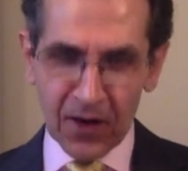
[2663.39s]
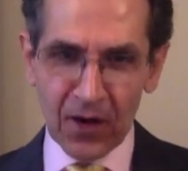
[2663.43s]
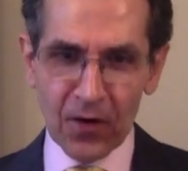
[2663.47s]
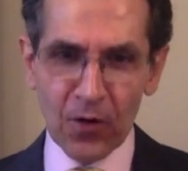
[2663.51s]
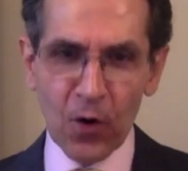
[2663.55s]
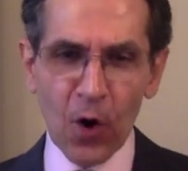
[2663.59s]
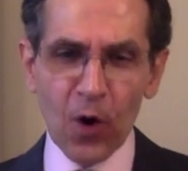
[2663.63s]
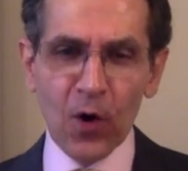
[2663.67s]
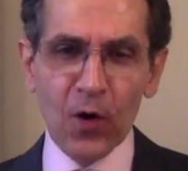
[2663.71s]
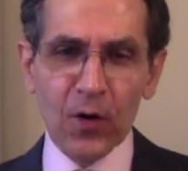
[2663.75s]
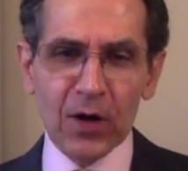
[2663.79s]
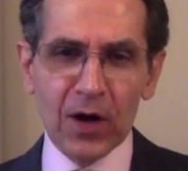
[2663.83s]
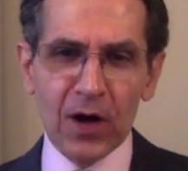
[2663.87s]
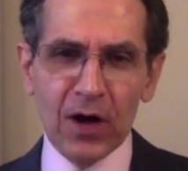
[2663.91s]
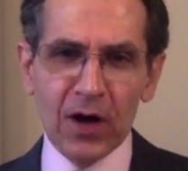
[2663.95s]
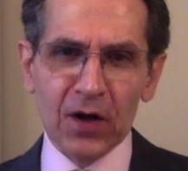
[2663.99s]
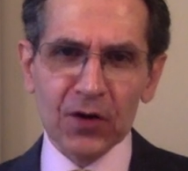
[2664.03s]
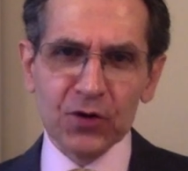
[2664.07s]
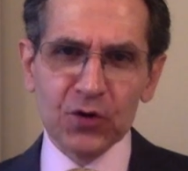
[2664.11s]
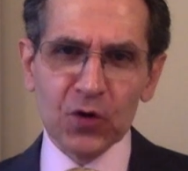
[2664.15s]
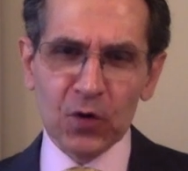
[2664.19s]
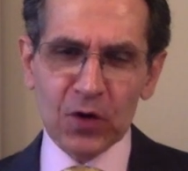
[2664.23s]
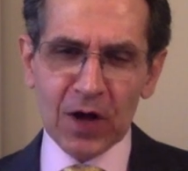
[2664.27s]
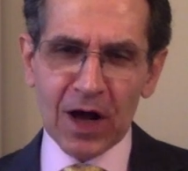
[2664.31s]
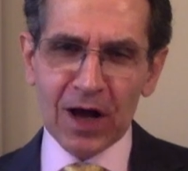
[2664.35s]
Go, uh,
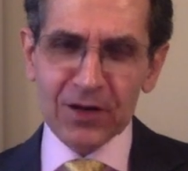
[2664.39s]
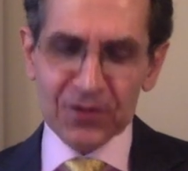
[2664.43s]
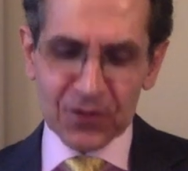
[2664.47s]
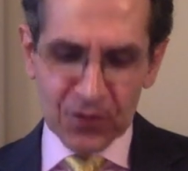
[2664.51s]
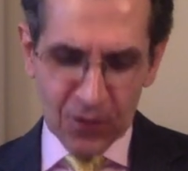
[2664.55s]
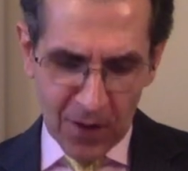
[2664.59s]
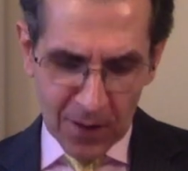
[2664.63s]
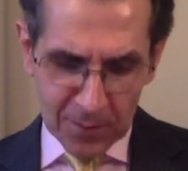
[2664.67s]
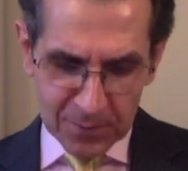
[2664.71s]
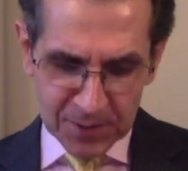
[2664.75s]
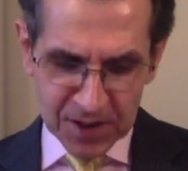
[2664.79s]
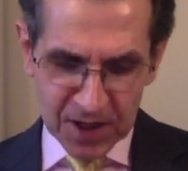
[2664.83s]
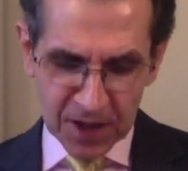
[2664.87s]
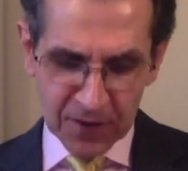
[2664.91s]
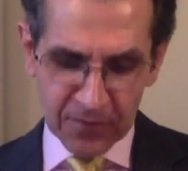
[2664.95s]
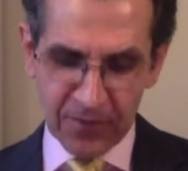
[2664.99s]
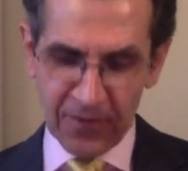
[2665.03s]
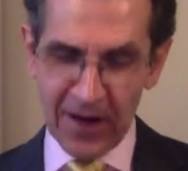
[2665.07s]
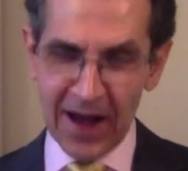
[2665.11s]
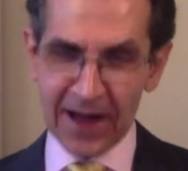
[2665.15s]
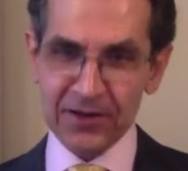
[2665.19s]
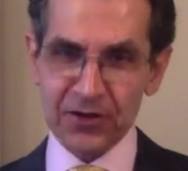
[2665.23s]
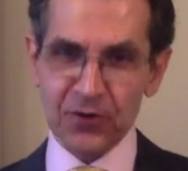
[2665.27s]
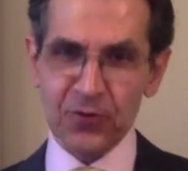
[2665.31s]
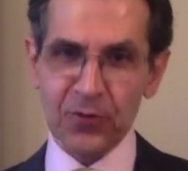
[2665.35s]
Donald Trump's
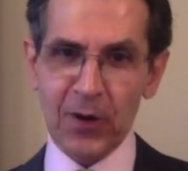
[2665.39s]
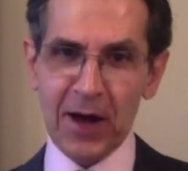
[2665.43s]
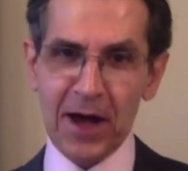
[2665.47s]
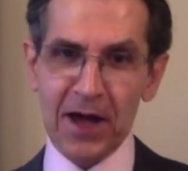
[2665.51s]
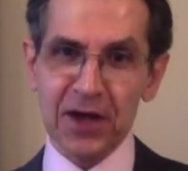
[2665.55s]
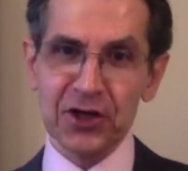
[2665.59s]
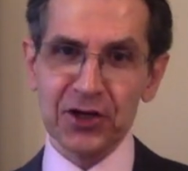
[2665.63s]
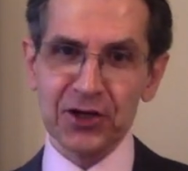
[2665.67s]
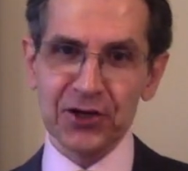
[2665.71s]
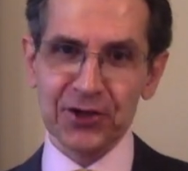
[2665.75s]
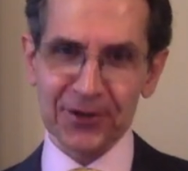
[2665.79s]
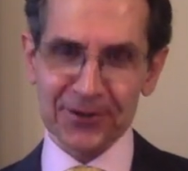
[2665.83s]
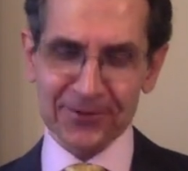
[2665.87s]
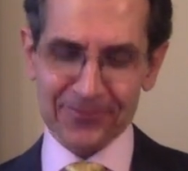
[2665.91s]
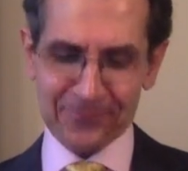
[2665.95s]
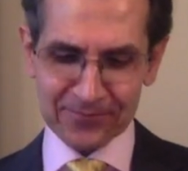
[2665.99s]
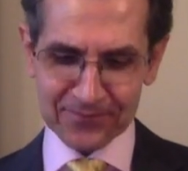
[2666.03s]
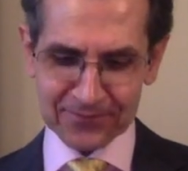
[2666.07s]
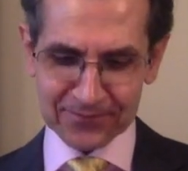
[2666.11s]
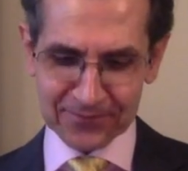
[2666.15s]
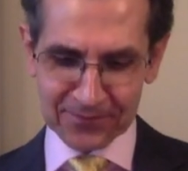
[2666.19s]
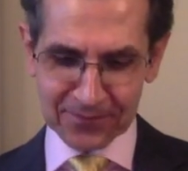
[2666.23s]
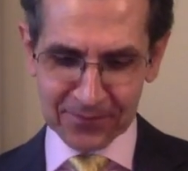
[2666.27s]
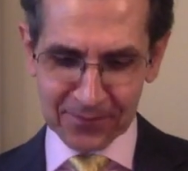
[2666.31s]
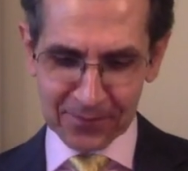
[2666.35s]
infatuation
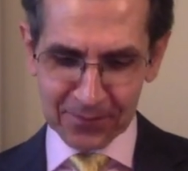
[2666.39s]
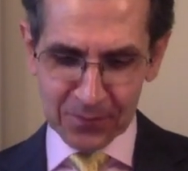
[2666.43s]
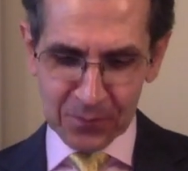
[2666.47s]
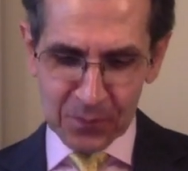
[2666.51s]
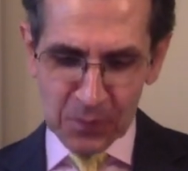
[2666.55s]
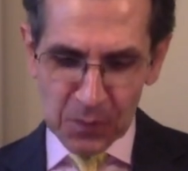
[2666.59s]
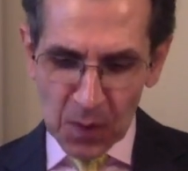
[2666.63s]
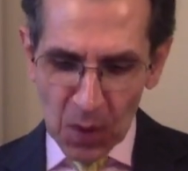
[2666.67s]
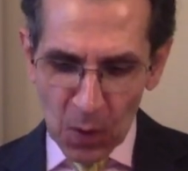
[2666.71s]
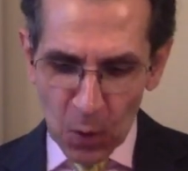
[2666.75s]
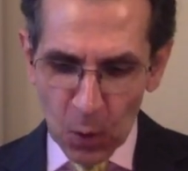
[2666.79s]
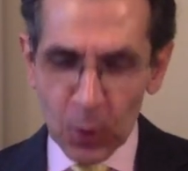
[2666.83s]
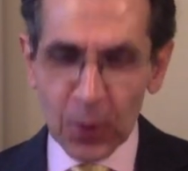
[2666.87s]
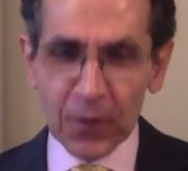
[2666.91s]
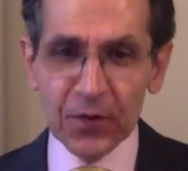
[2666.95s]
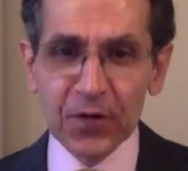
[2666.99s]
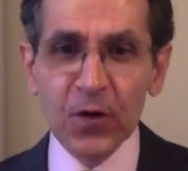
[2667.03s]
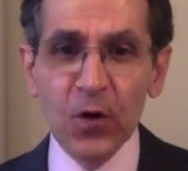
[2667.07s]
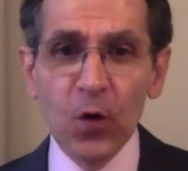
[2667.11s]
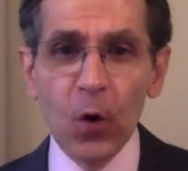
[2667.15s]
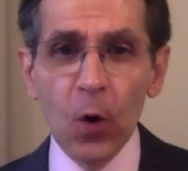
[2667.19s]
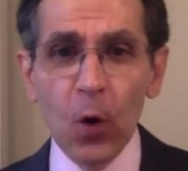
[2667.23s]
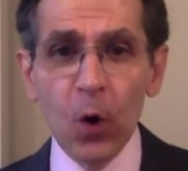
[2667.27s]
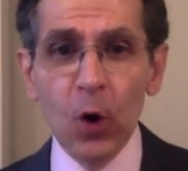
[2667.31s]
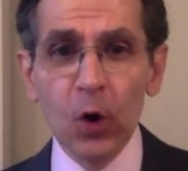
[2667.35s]

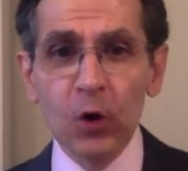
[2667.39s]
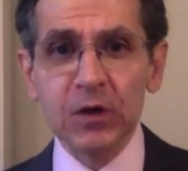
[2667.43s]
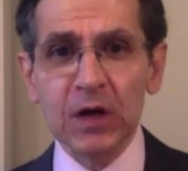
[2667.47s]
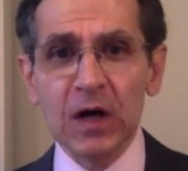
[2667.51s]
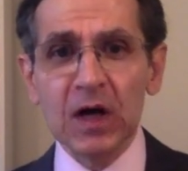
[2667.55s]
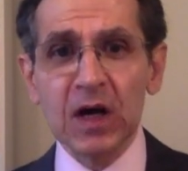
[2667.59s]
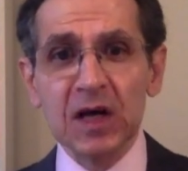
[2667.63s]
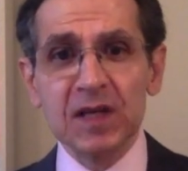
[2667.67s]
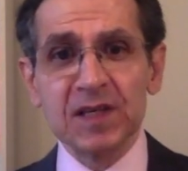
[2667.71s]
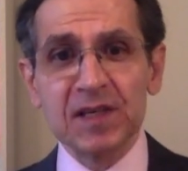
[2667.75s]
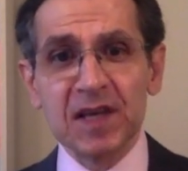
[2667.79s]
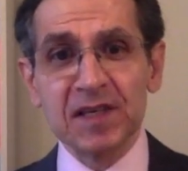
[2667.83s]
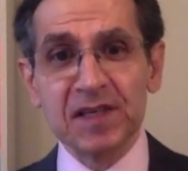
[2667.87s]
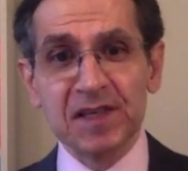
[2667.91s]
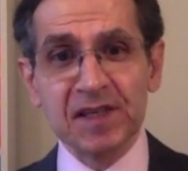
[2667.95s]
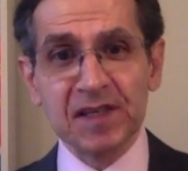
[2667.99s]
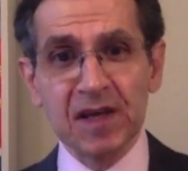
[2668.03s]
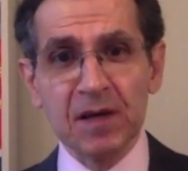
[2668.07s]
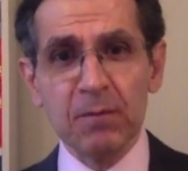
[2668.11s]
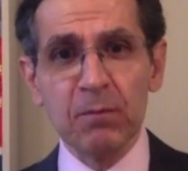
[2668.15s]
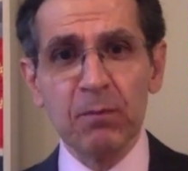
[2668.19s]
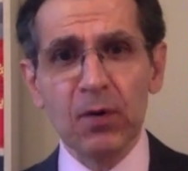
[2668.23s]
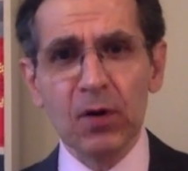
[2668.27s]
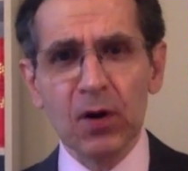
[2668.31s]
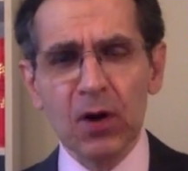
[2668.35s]
with gold as a
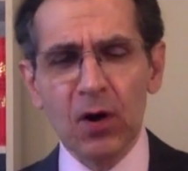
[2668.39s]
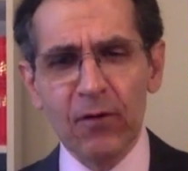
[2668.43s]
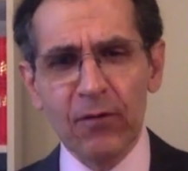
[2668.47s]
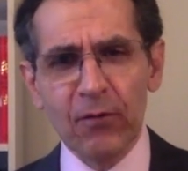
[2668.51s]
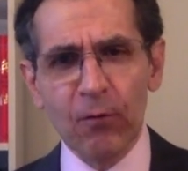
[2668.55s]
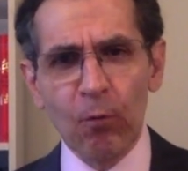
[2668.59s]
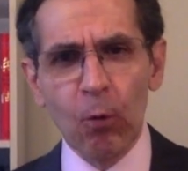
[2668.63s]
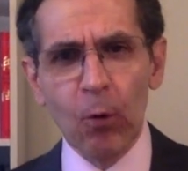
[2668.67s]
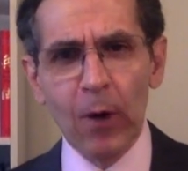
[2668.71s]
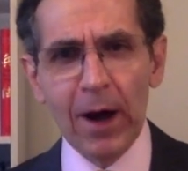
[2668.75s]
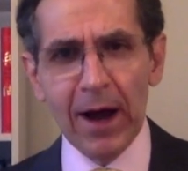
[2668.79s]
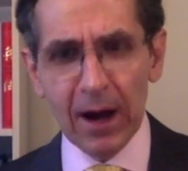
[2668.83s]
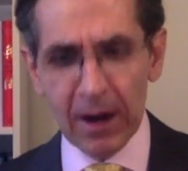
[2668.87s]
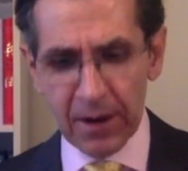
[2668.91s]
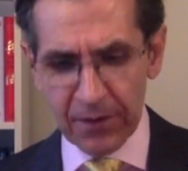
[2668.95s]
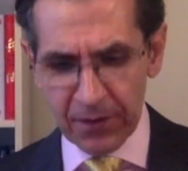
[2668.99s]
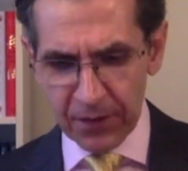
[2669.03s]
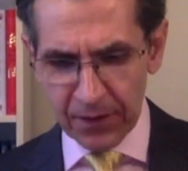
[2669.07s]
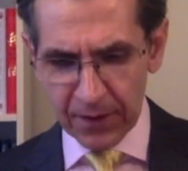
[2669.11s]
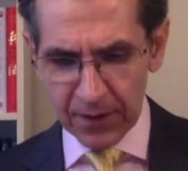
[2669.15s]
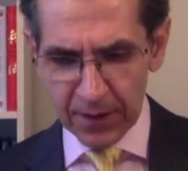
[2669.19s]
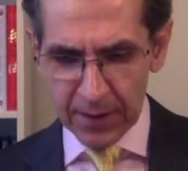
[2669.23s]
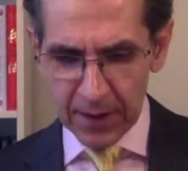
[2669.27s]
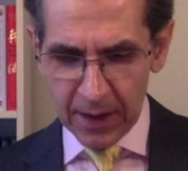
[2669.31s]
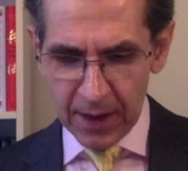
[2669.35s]
symbol of
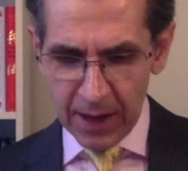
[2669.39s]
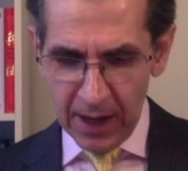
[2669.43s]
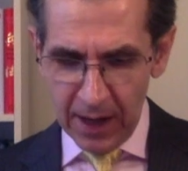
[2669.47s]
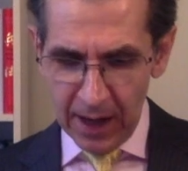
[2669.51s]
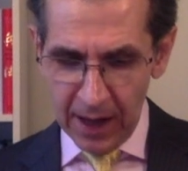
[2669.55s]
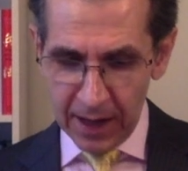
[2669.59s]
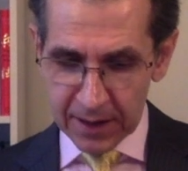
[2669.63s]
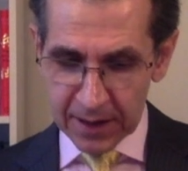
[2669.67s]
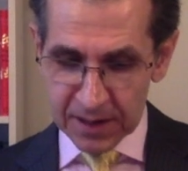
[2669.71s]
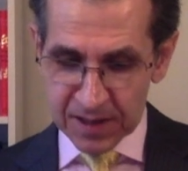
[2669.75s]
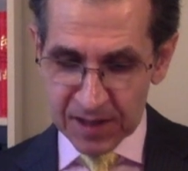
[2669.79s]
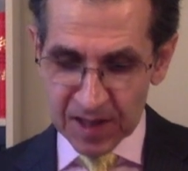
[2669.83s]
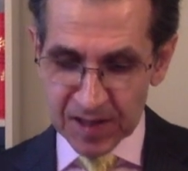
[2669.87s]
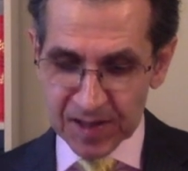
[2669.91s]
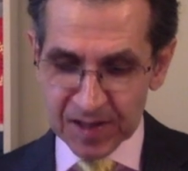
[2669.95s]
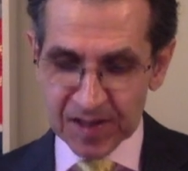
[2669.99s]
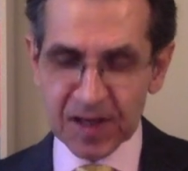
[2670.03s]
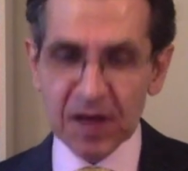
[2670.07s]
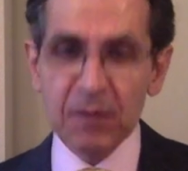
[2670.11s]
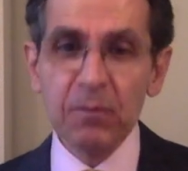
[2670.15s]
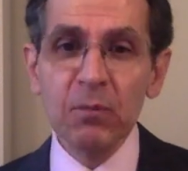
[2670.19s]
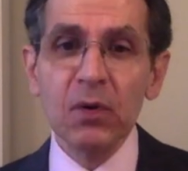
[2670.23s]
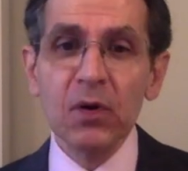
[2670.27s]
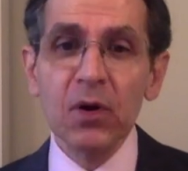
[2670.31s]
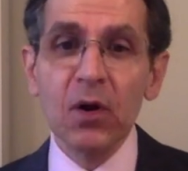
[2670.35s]
wealth and as a
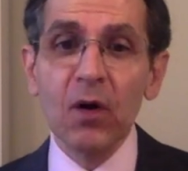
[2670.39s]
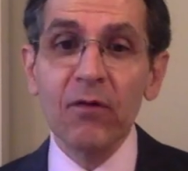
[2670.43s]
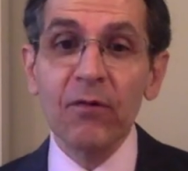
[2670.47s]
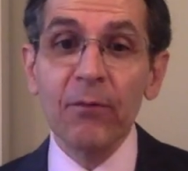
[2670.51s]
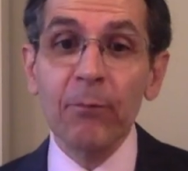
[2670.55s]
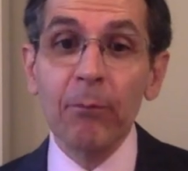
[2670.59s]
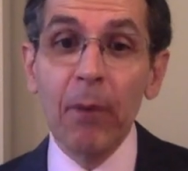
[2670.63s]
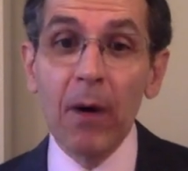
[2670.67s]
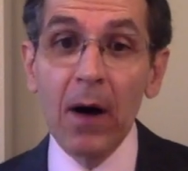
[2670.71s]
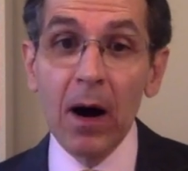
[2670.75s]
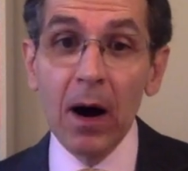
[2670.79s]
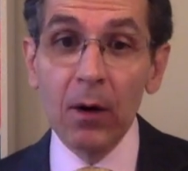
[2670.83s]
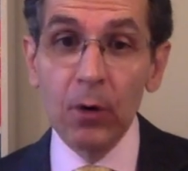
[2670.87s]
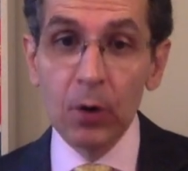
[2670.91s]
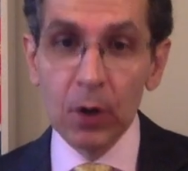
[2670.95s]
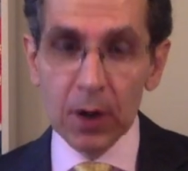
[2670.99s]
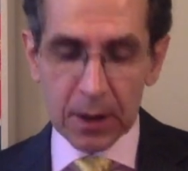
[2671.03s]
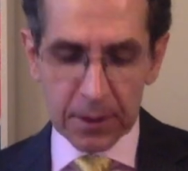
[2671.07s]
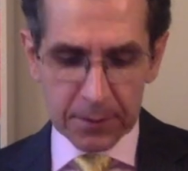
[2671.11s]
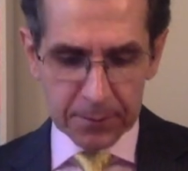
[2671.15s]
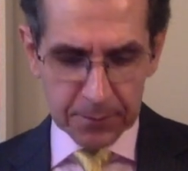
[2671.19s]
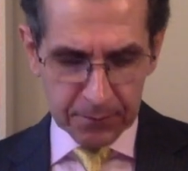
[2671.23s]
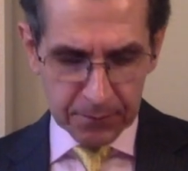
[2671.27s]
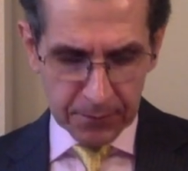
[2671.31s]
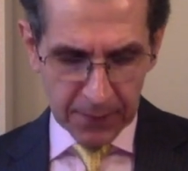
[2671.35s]
symbol of
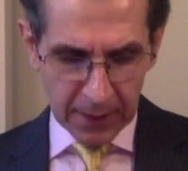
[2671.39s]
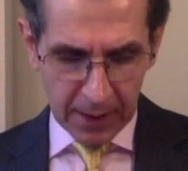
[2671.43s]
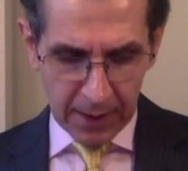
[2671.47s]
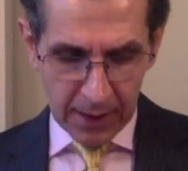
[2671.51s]
power,